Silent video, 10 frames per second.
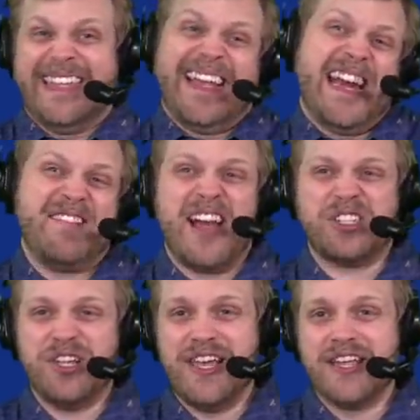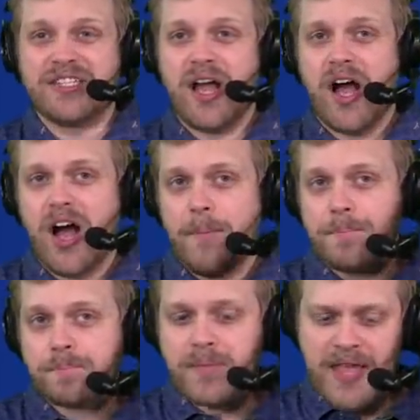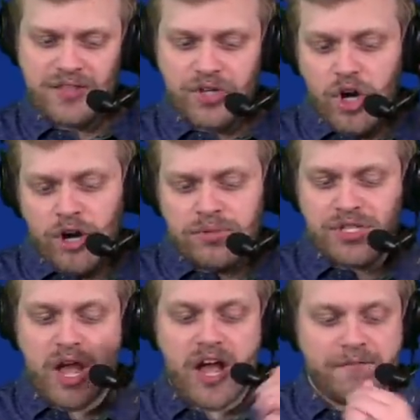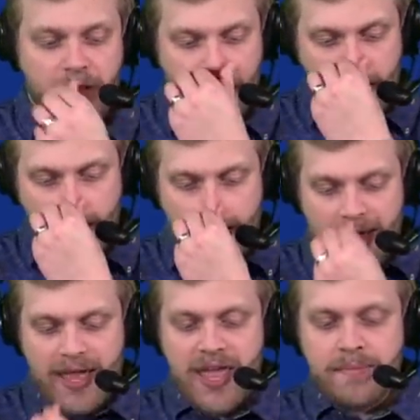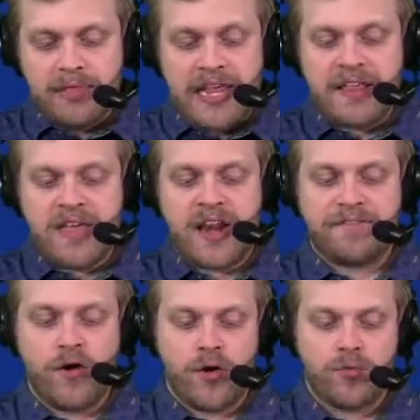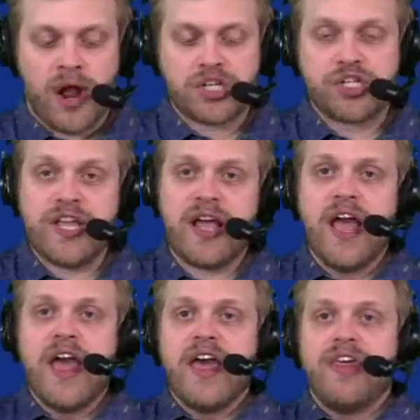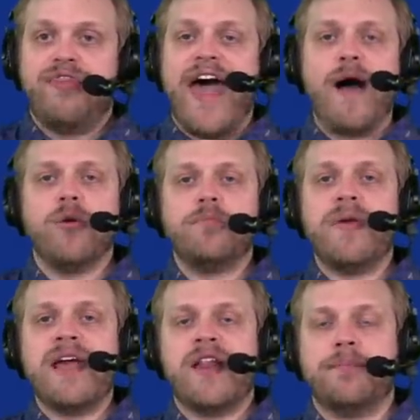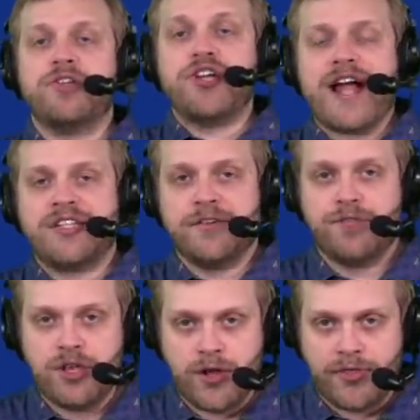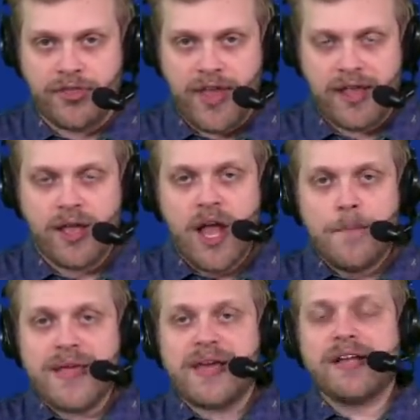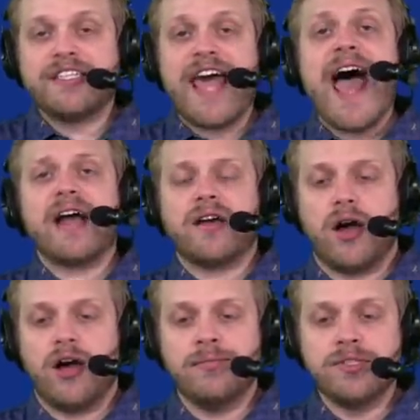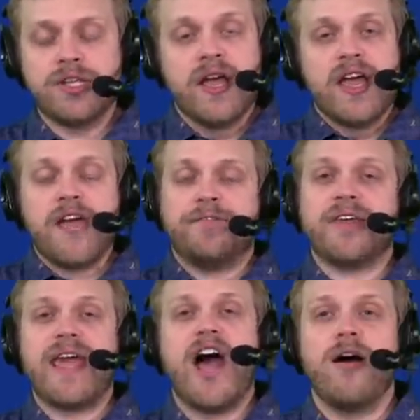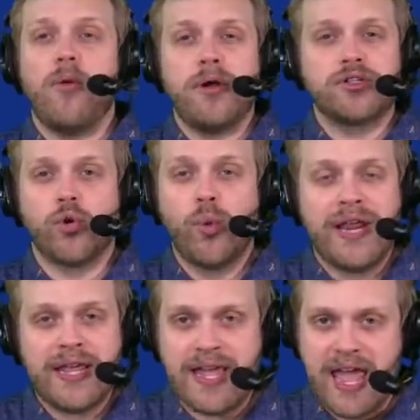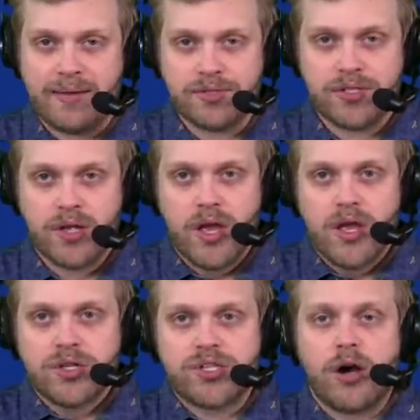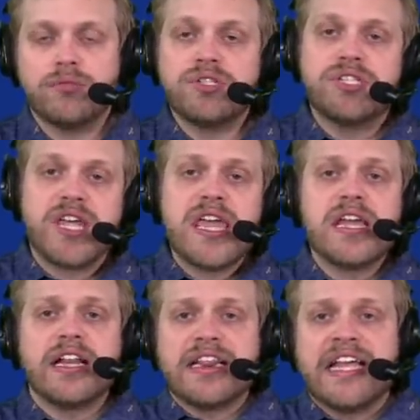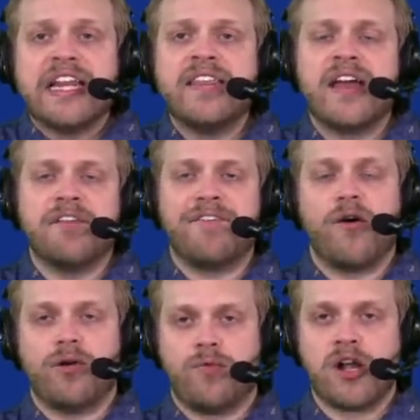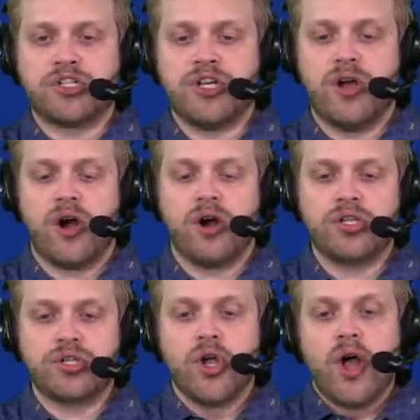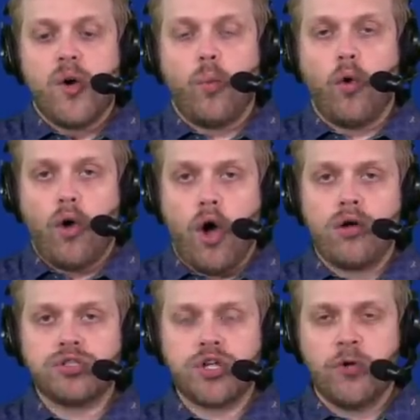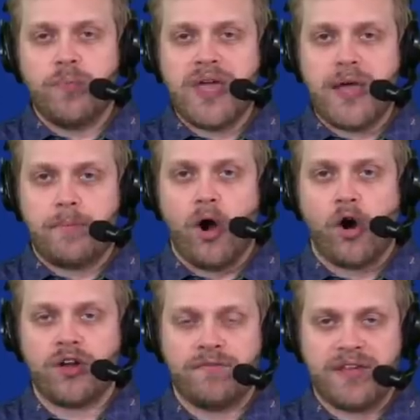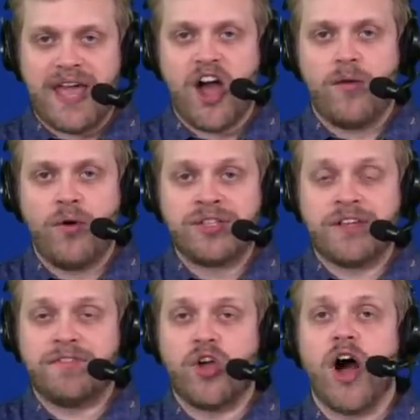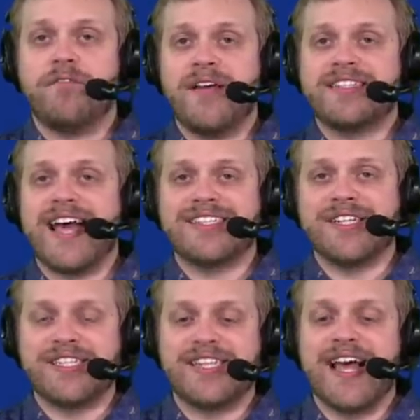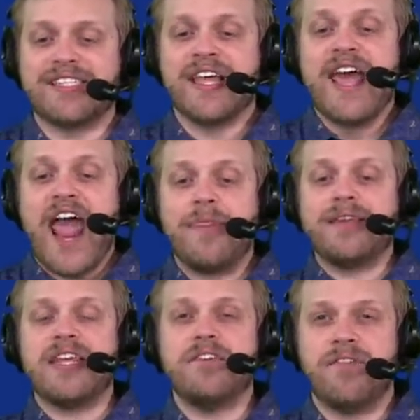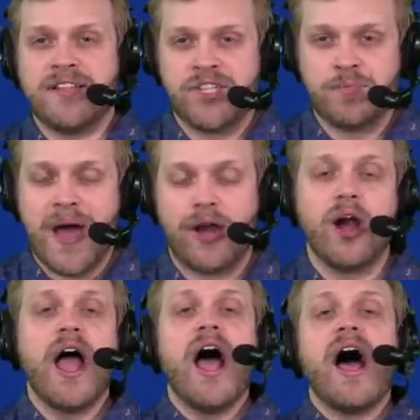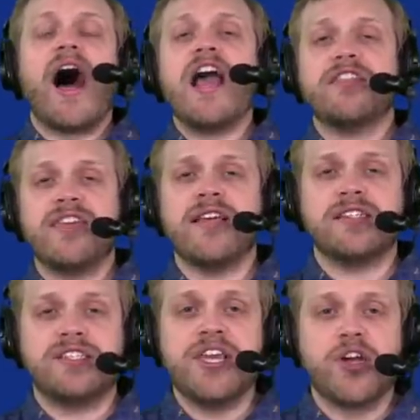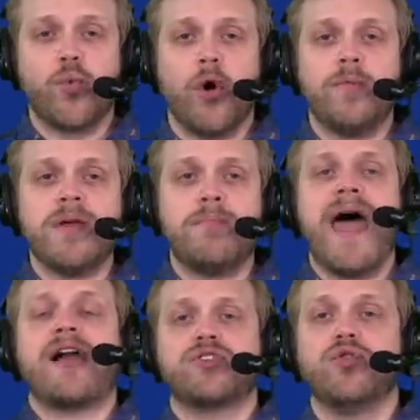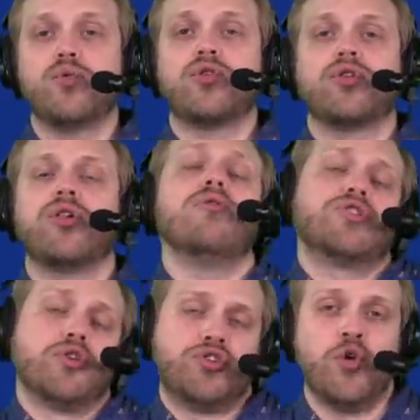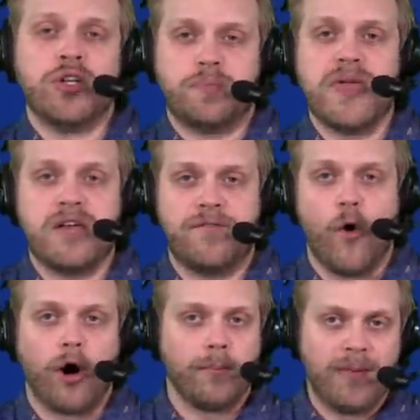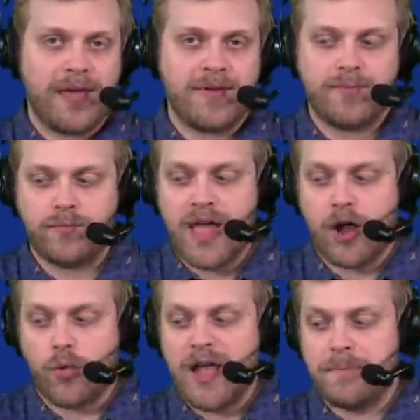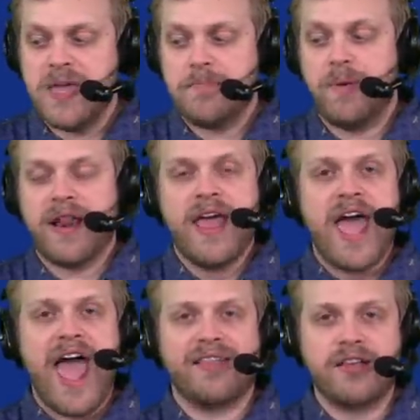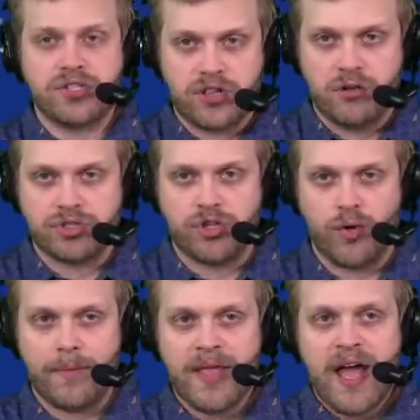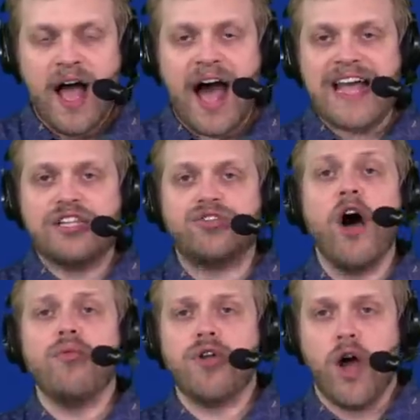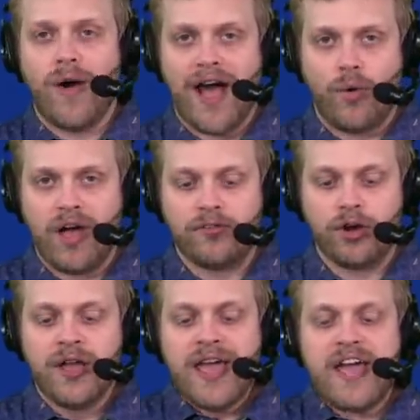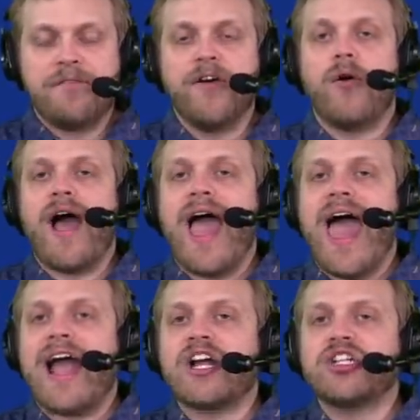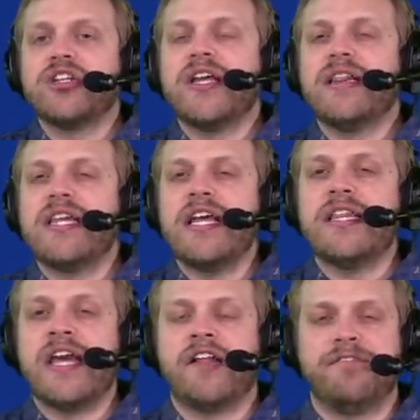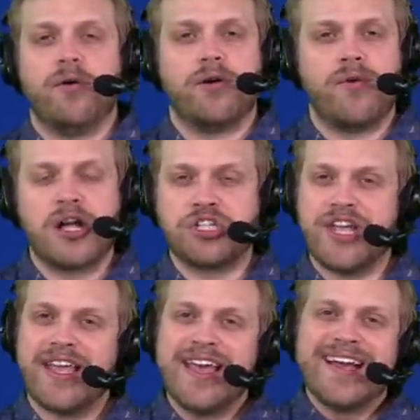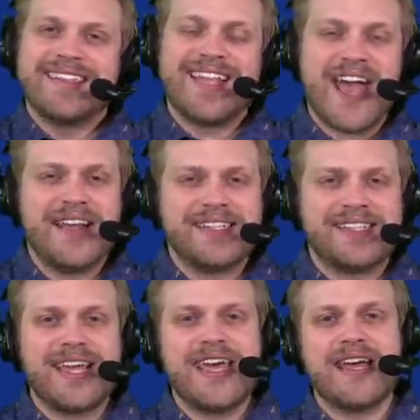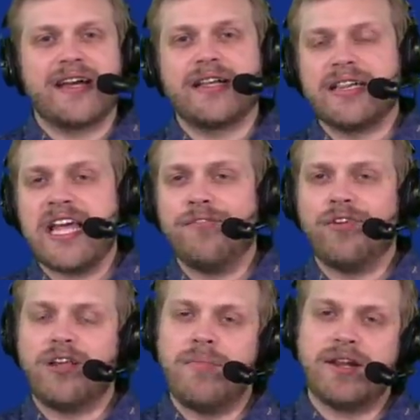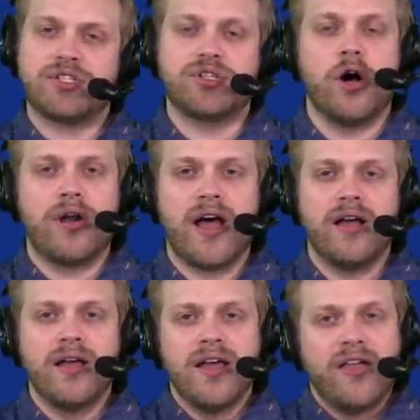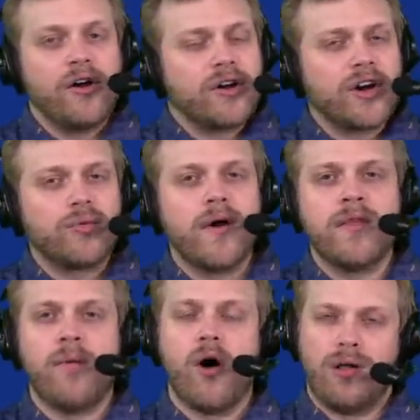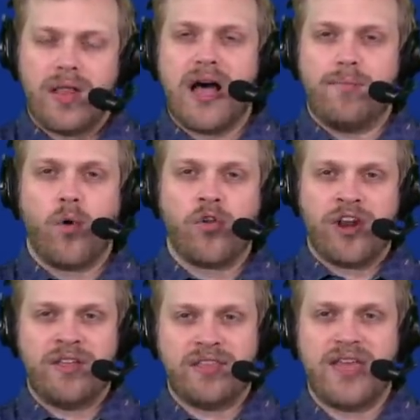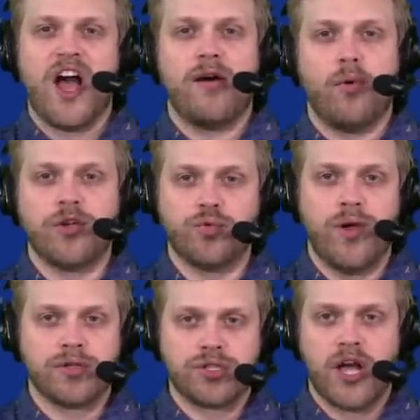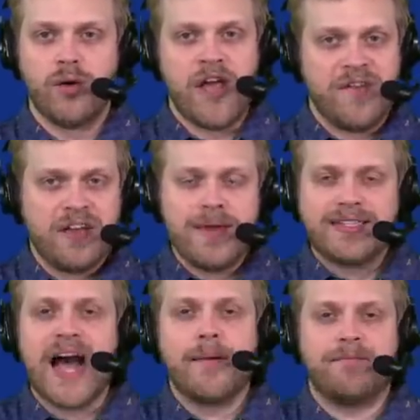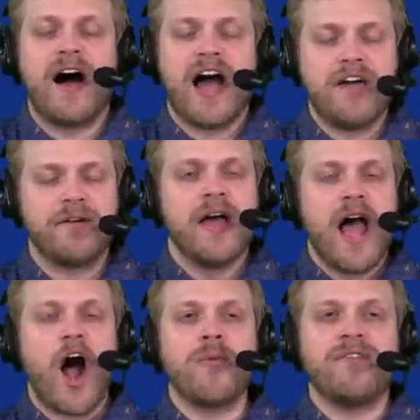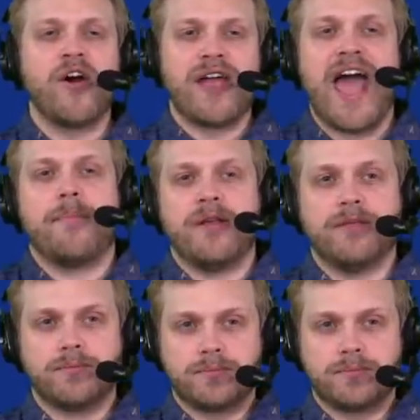kind of actually is. Um, in terms of him leading the NFL in rushing, that would be an objectively good thing because that comes if the Cowboys are winning games. So Zeke leading the NFL in rushing yards will also be a part of the Cowboys if the offense has success and the defense is better. I think Zeke will be back to closer to his peak form. Maybe not quite peak, but at least close to it. I don't know, however, if he'll actually lead the NFL in rushing. Tennessee and Cleveland and Minnesota, they're going to run the ball a lot more than I think the Cowboys will. So if he can be top five, I'll be very happy.